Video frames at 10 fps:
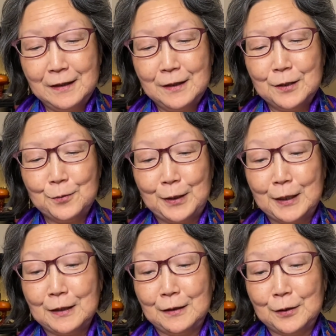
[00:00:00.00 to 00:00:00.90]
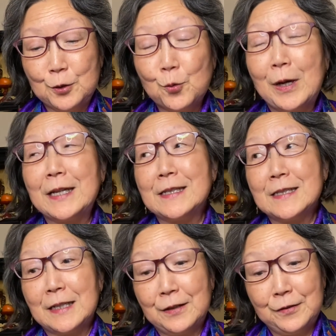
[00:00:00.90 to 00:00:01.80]
twinkle twice
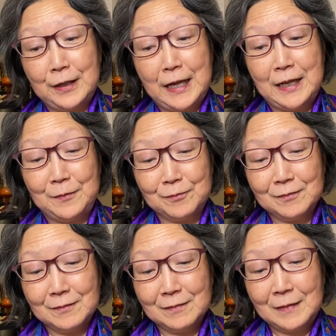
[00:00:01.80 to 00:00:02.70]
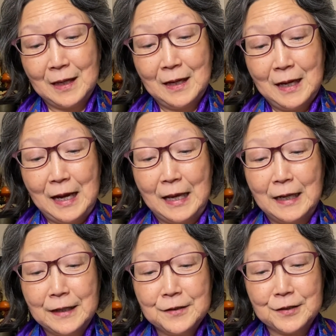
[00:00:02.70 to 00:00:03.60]
in her name. I
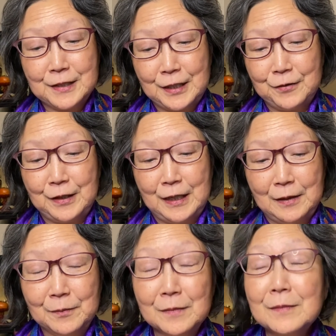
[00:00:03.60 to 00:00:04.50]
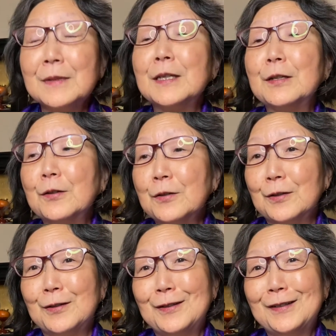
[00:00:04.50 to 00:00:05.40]
like to say her name,
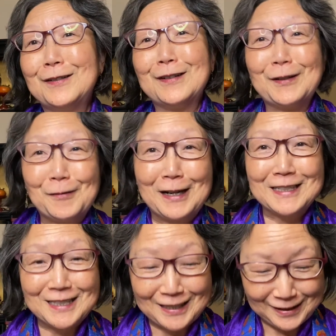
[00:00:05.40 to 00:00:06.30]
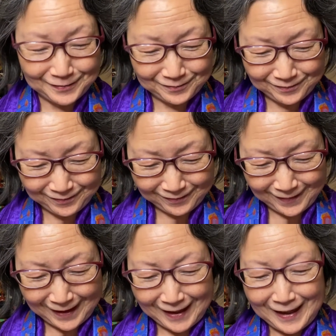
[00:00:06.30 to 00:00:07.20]
Hiroko Okawachi.
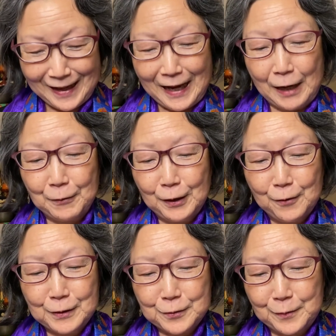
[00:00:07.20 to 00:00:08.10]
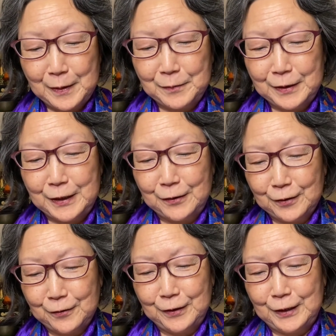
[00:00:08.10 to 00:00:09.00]
I will always remember
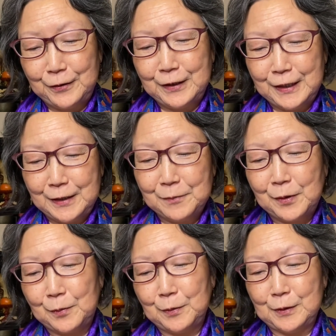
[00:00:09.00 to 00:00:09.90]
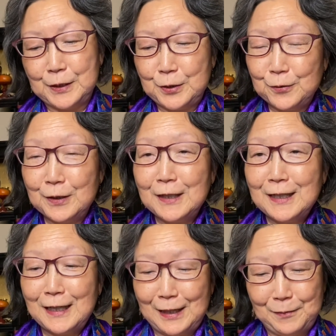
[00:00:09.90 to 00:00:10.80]
Hiroko in her neat purple suit
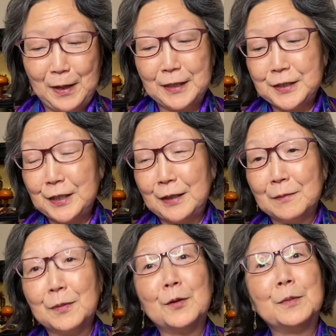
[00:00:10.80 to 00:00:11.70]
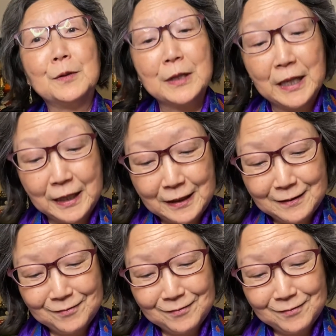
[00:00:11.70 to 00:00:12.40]
and matching purple cane,